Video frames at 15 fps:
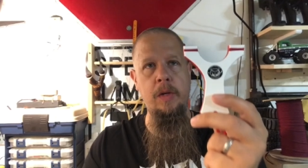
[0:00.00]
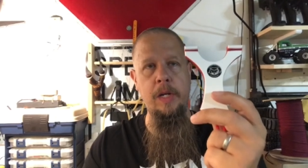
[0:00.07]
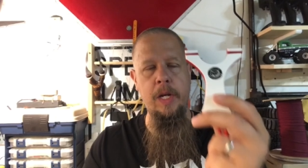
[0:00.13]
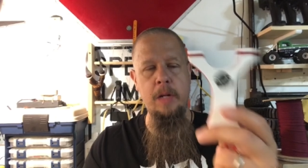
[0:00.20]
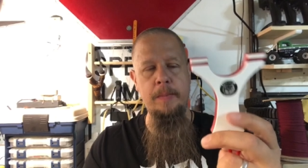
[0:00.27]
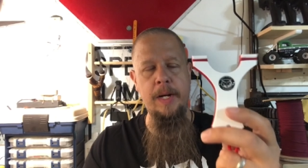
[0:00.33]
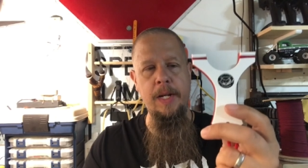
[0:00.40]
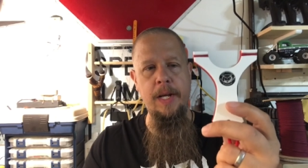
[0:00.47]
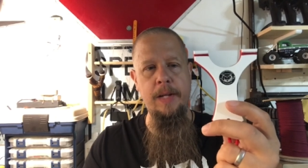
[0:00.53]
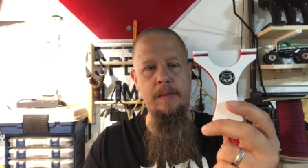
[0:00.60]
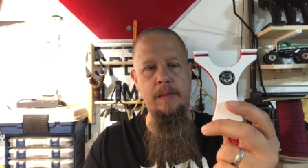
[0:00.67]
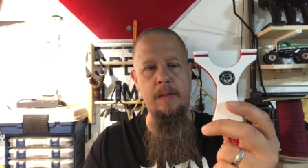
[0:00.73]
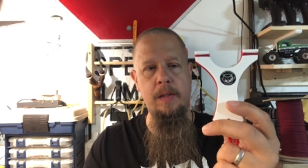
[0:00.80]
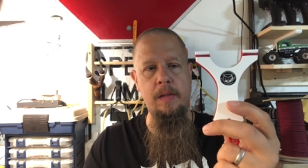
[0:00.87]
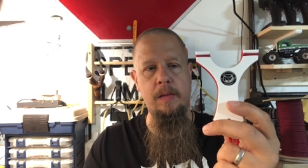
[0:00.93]
can get him on
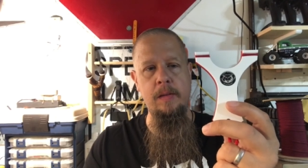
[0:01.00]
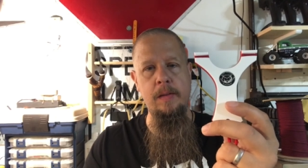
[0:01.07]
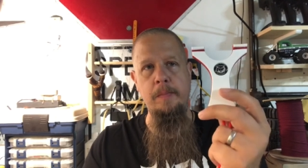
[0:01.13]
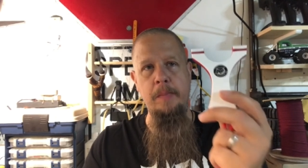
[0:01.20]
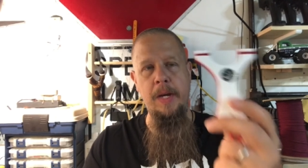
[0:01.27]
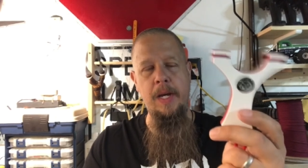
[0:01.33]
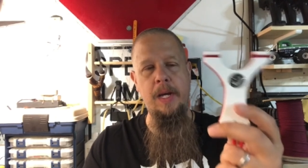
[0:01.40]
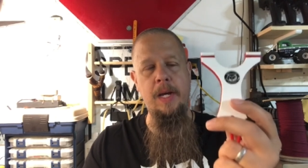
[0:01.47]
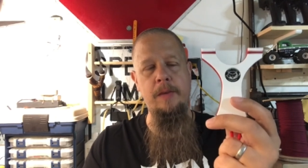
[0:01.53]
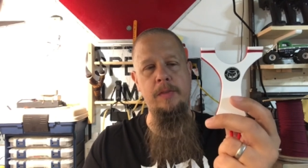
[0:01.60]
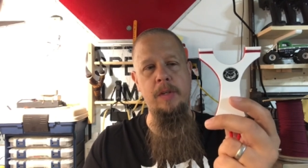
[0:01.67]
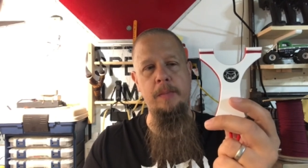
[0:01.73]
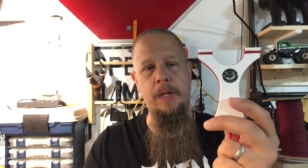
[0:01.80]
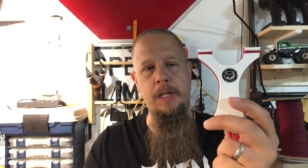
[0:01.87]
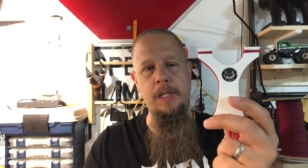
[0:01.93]
Etsy, may have
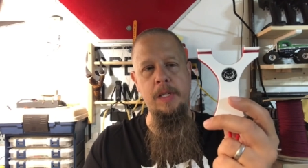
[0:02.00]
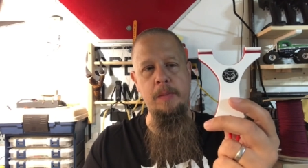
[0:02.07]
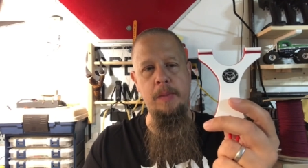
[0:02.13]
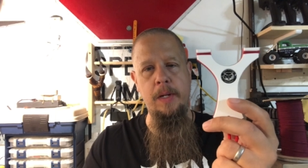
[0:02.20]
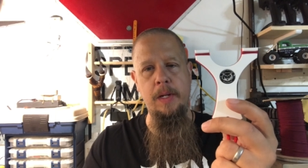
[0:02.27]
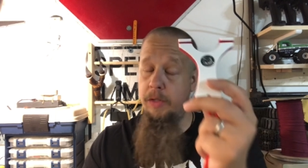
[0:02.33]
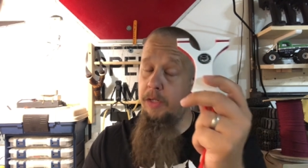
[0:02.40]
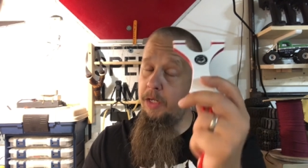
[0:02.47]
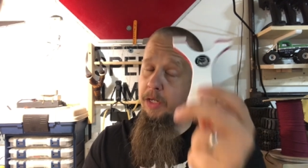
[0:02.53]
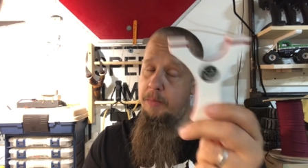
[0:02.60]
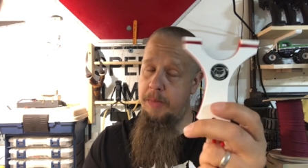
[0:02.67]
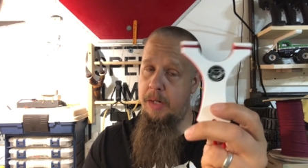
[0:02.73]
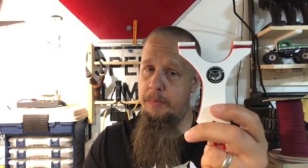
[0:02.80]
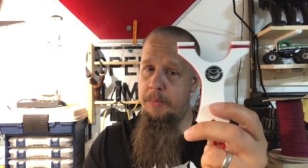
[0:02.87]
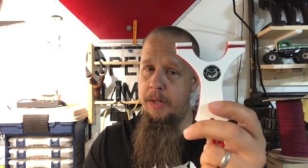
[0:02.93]
some on eBay. You can hit
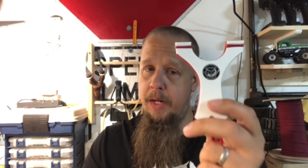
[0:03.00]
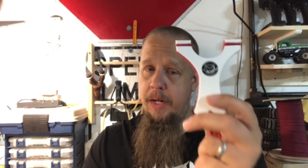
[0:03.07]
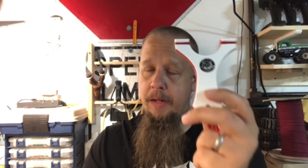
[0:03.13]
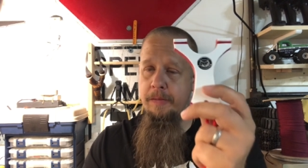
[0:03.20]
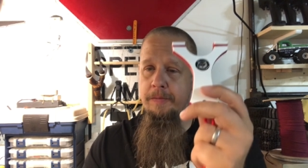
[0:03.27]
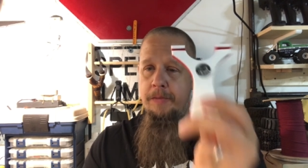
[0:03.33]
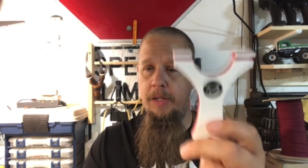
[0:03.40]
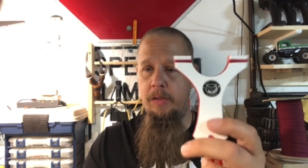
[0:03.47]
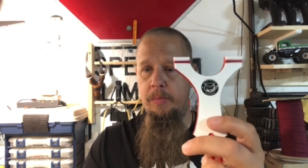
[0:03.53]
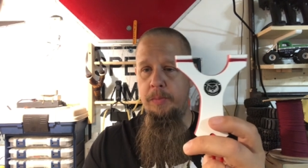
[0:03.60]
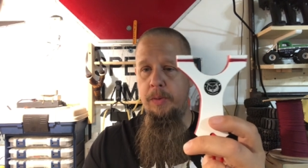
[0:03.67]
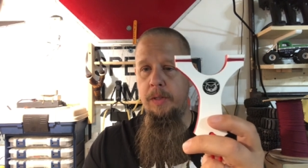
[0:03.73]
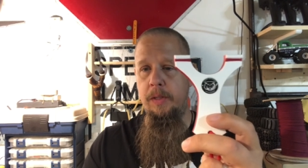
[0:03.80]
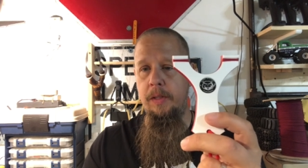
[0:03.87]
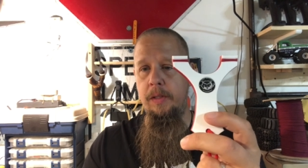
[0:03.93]
him up on
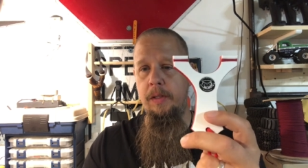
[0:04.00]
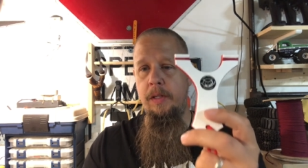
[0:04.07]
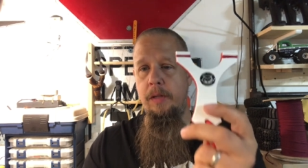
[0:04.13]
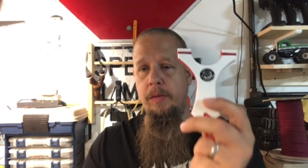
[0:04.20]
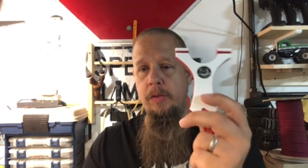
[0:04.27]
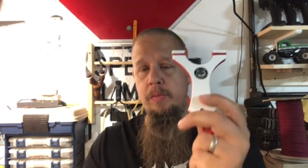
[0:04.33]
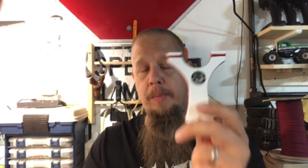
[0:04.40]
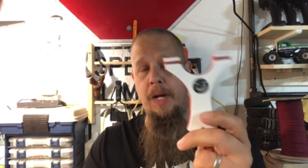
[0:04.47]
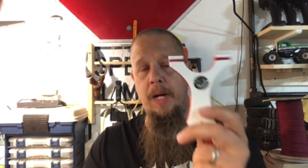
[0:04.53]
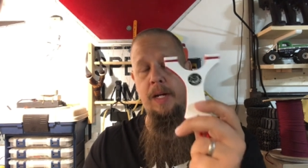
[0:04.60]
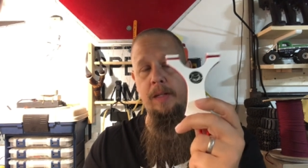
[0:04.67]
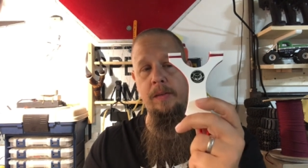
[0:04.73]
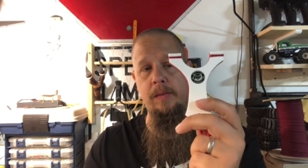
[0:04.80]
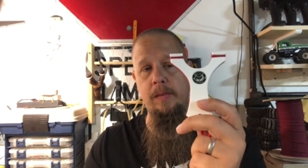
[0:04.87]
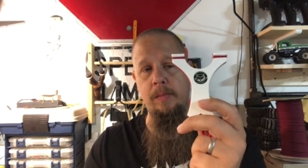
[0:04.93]
Facebook. He
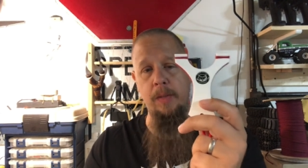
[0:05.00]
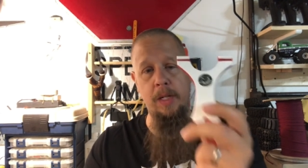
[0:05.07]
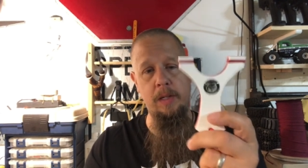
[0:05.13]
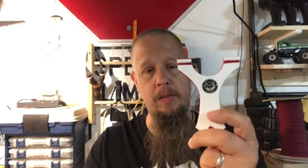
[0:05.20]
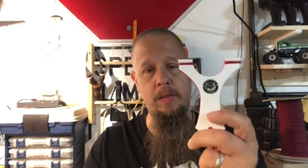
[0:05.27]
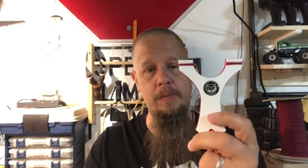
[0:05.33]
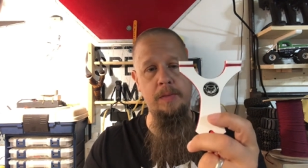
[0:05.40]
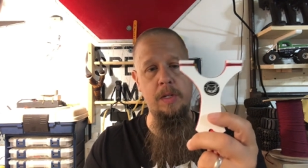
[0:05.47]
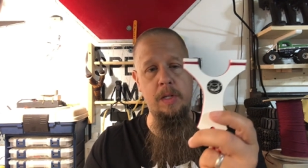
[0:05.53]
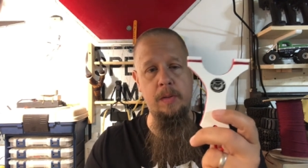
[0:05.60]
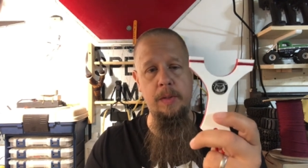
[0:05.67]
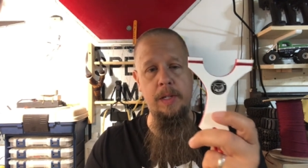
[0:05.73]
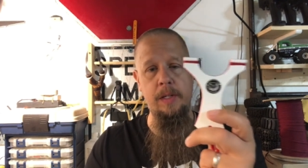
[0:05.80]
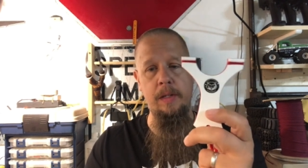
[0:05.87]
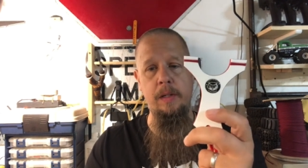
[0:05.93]
responds relatively
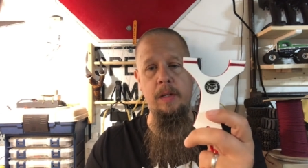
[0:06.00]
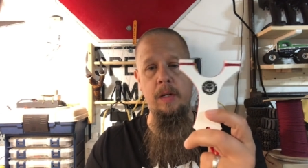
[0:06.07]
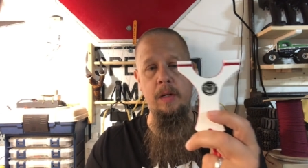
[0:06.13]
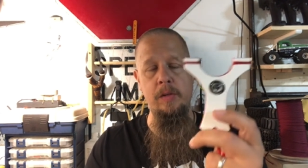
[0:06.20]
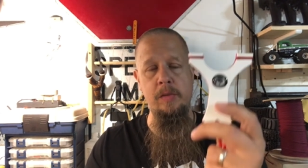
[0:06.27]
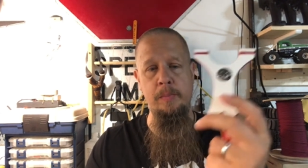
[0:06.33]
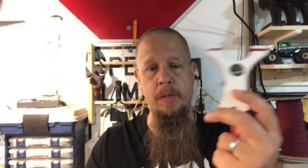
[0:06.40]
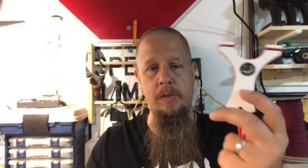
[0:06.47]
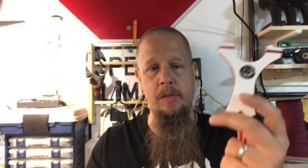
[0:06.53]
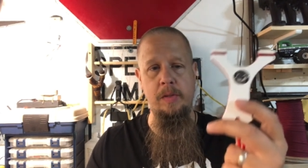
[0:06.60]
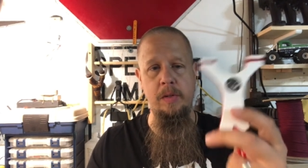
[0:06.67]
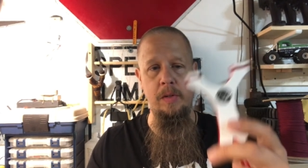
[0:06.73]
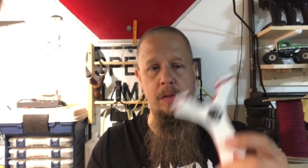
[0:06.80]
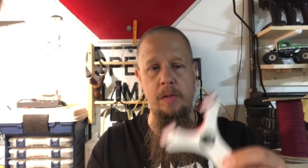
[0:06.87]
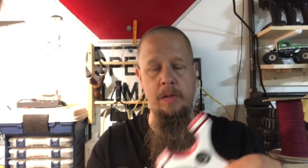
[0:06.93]
quick. You know, he's a busy
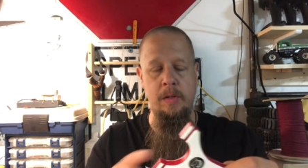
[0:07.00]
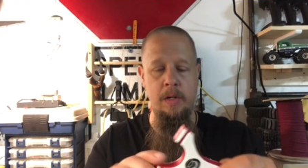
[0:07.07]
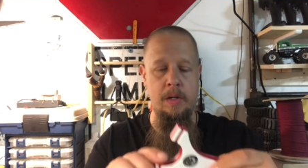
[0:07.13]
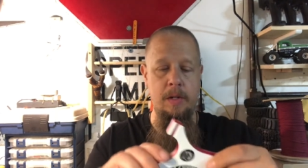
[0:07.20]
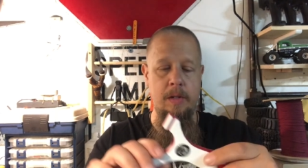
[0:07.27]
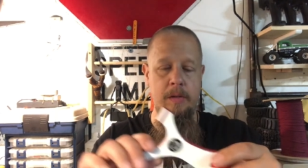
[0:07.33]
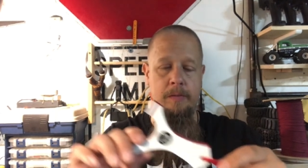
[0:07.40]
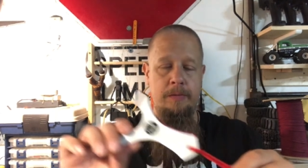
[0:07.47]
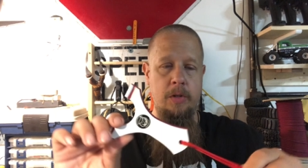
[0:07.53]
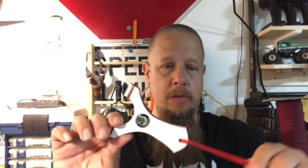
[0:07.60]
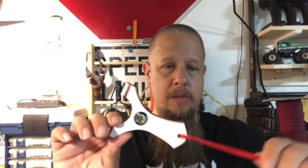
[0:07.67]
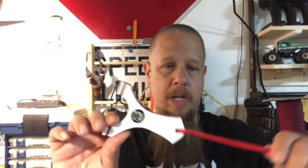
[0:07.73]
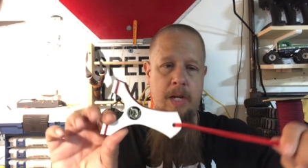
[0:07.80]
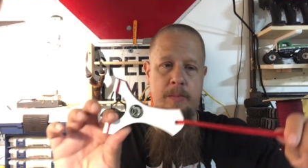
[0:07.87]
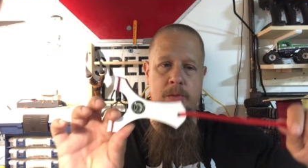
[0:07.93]
dude,
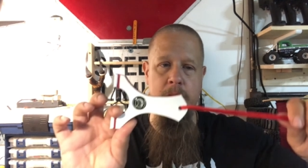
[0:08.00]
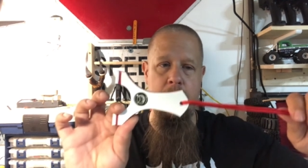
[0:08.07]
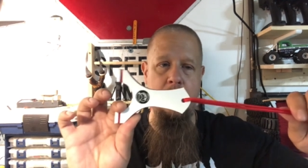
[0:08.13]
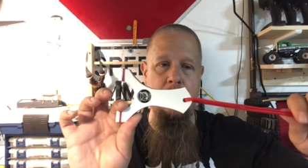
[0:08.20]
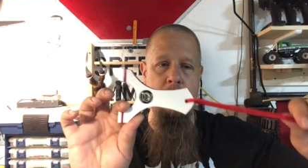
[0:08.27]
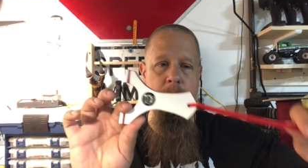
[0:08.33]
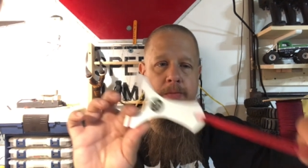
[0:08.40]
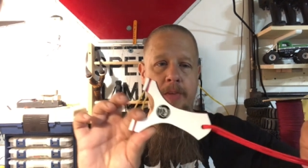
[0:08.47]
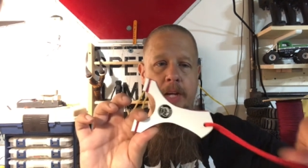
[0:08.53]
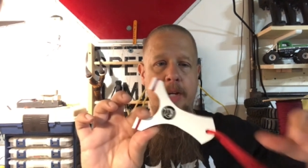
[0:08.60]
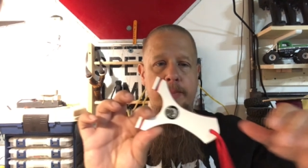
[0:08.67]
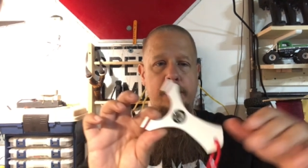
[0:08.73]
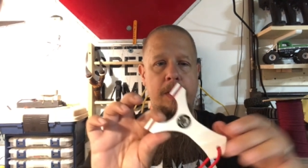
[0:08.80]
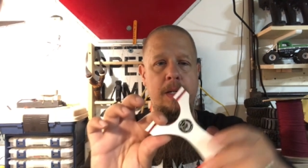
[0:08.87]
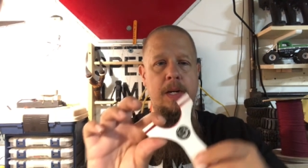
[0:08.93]
full-time job,
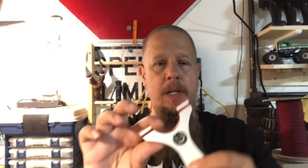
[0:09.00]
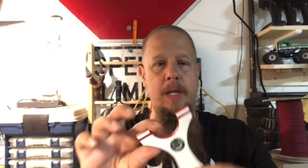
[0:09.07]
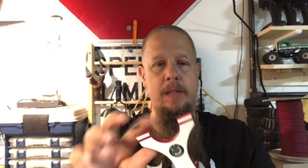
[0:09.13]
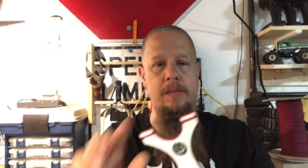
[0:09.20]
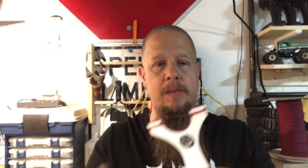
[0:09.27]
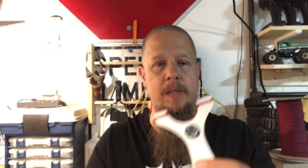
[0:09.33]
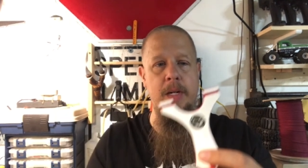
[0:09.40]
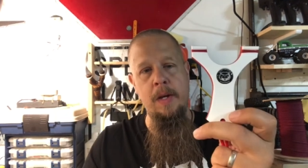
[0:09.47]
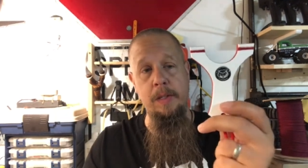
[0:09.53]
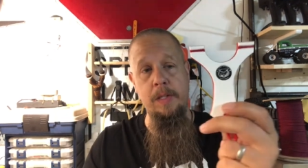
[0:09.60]
family, all that stuff.